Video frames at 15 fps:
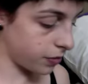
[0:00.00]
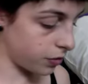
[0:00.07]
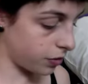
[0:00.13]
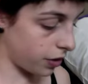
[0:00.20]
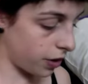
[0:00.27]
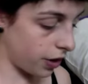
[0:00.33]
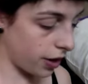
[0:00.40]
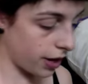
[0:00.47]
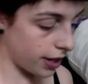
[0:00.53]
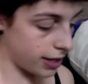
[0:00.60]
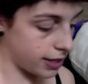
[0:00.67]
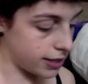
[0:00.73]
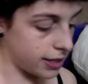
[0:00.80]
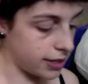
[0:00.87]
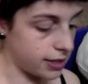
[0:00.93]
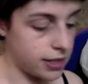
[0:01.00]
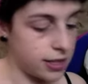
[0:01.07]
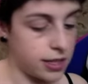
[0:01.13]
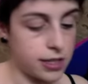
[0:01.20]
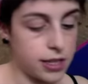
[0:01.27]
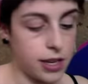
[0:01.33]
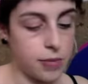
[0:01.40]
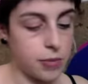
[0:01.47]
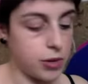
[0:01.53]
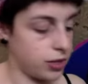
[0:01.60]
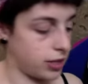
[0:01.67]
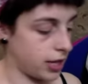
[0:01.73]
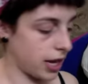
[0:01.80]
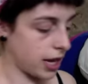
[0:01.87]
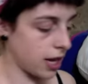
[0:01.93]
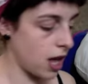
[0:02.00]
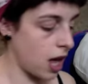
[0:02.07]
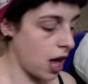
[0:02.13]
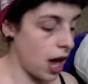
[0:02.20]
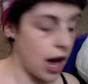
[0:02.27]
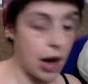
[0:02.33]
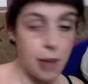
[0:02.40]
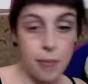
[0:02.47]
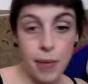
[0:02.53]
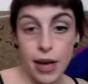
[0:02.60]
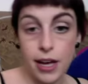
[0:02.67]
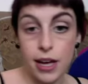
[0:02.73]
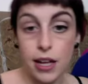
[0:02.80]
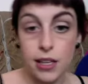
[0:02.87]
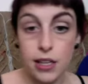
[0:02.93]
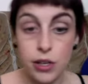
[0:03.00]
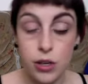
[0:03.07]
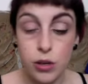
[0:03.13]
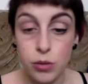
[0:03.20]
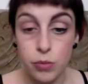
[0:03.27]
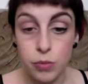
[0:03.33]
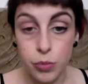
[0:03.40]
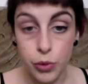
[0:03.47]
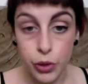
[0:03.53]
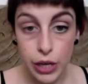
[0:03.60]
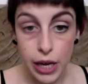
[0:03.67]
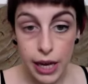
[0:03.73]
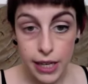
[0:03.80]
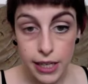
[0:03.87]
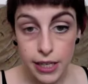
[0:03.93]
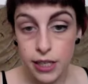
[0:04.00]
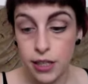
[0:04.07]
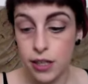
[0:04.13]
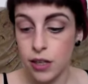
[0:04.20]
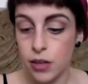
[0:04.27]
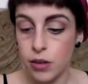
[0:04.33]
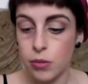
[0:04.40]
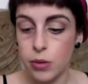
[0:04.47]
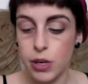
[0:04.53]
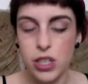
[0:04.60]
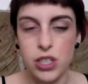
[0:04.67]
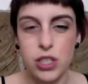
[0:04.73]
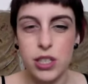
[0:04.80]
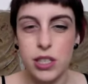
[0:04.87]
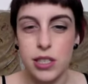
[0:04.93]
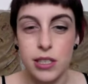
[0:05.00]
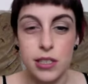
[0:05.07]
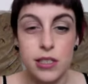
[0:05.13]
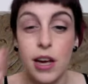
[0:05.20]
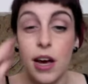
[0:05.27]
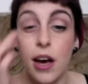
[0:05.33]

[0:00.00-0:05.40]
So in this instance, I'm using a matte colour called Brulee, which is,